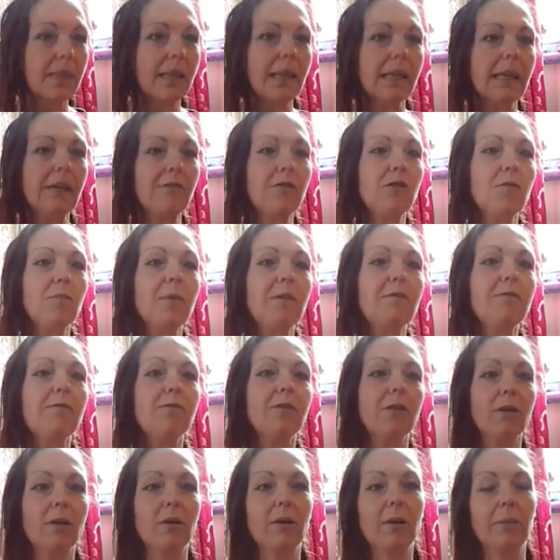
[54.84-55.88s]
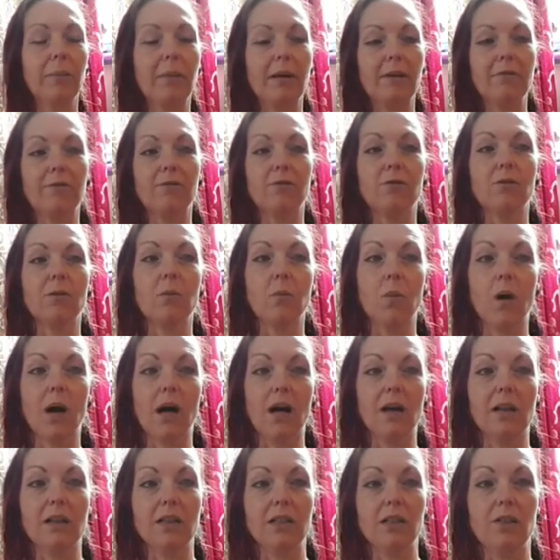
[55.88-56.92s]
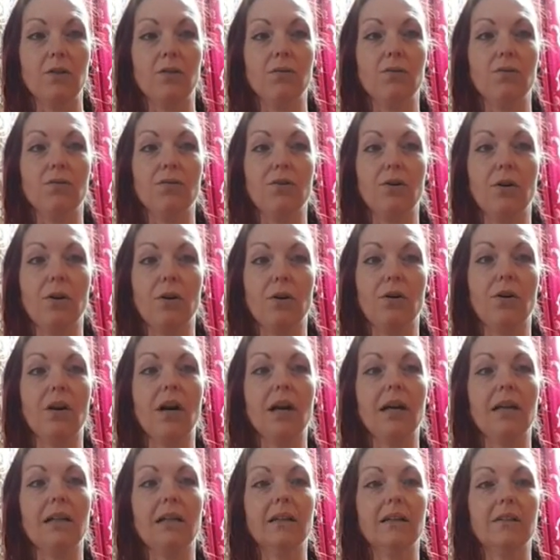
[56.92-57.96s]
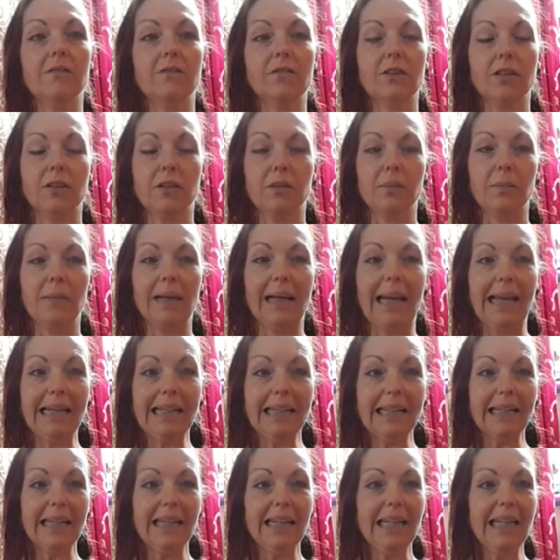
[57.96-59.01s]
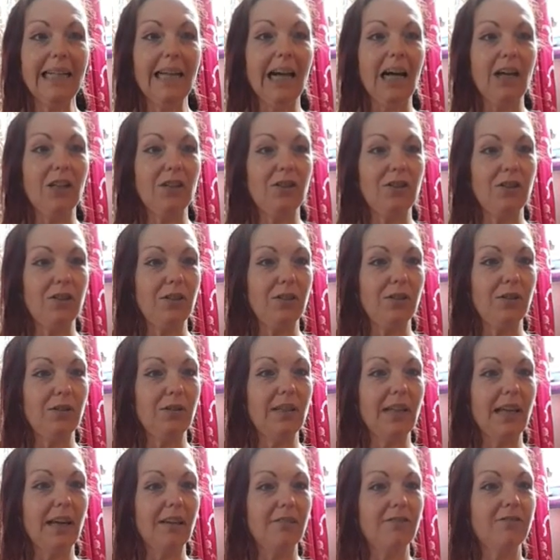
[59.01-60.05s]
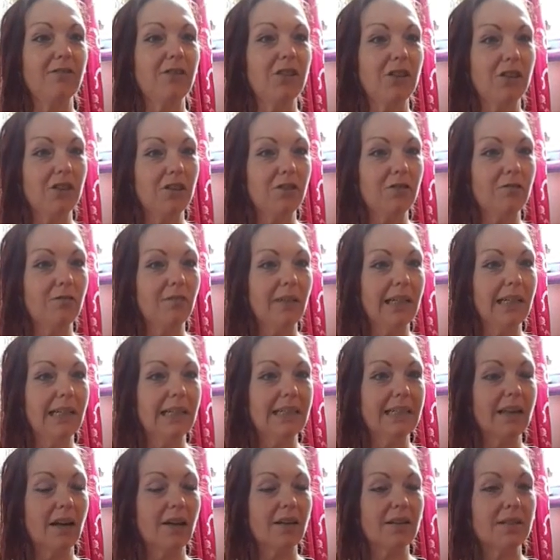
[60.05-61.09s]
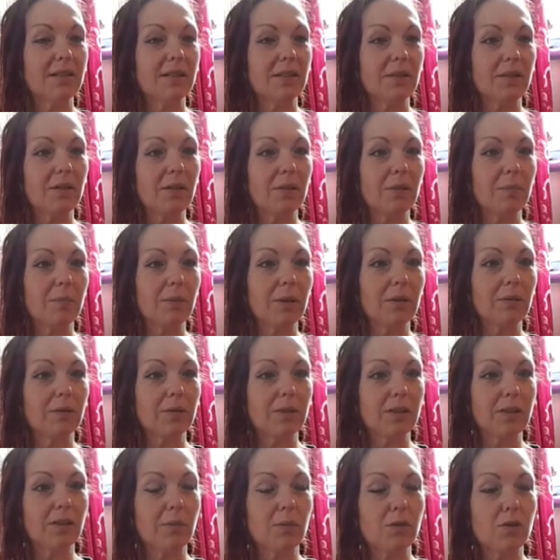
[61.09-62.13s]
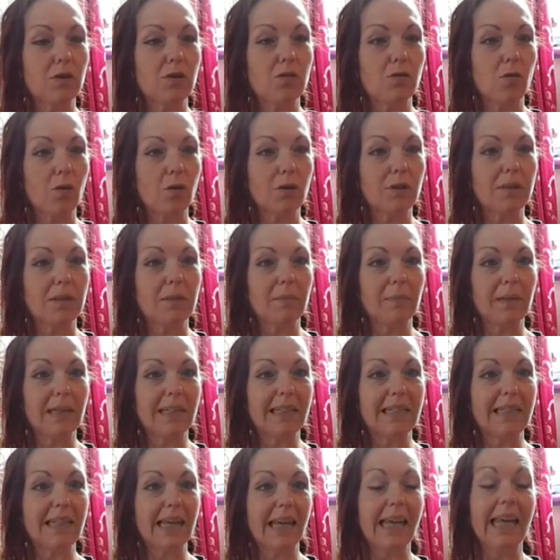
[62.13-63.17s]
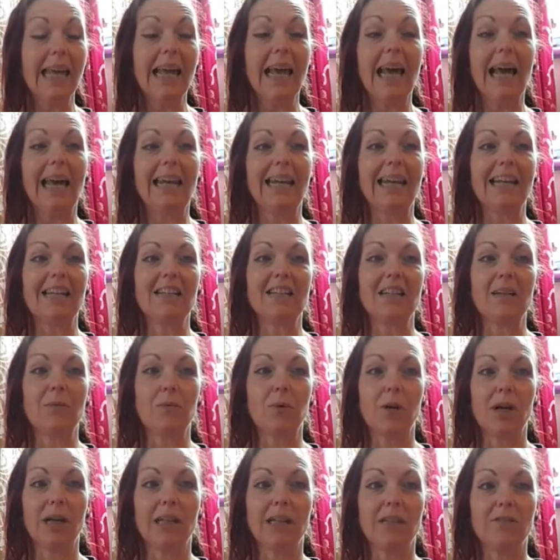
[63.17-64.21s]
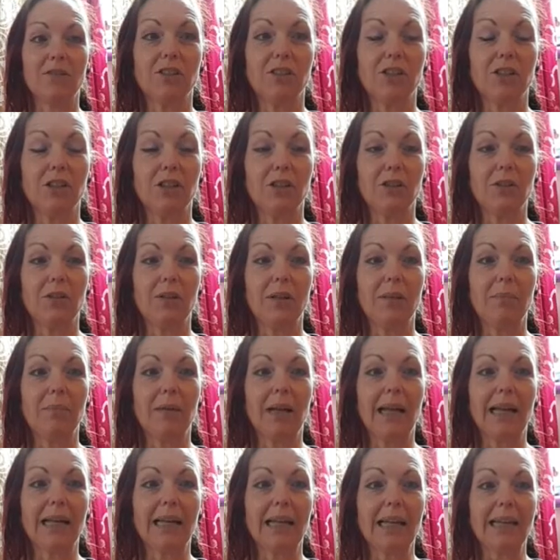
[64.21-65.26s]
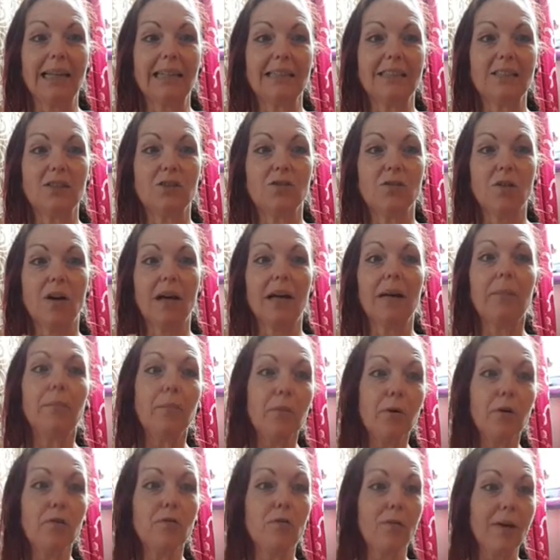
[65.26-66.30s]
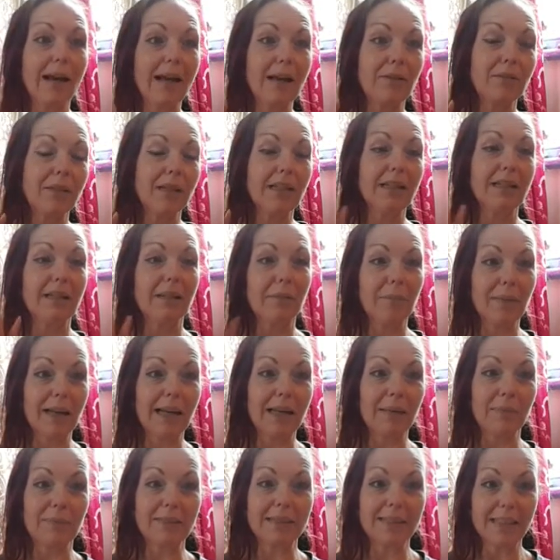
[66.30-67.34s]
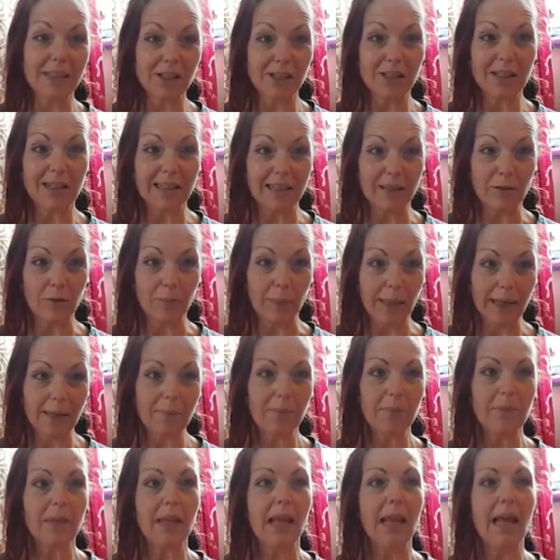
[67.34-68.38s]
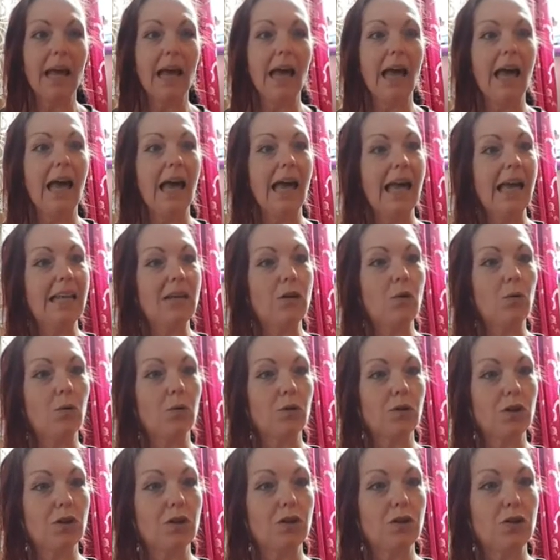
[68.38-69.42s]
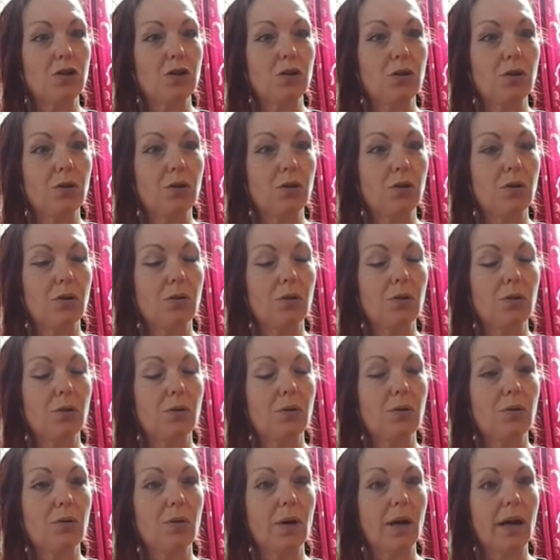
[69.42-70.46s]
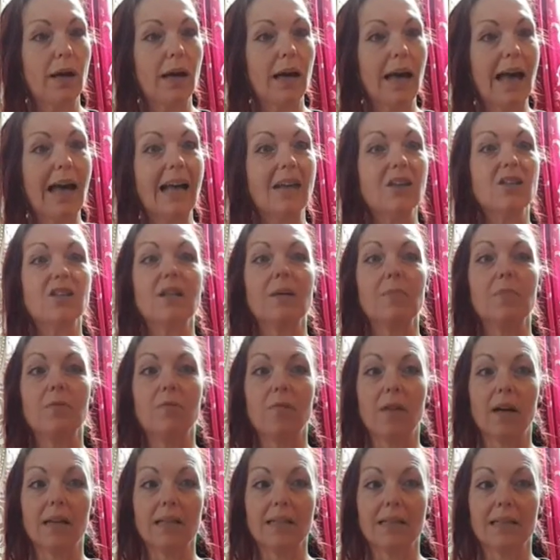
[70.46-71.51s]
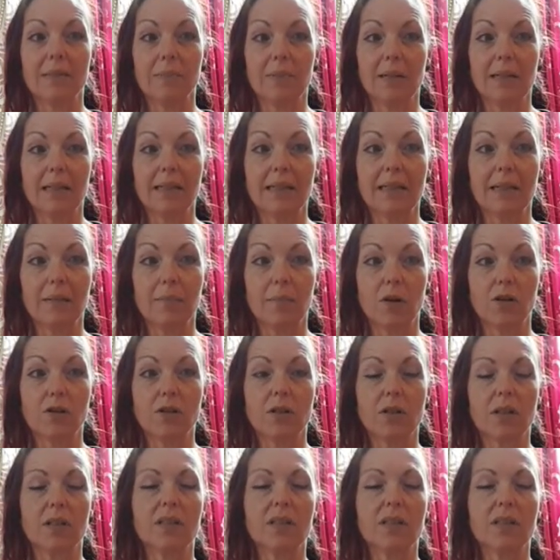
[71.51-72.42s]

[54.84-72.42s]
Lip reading: If you've been following me for a while, you know I love a good plank. I do love to really start to build some strong stability. And actually what I love do in plank is to try and move around in the plank position a little bit in order to actually provide stability and motion.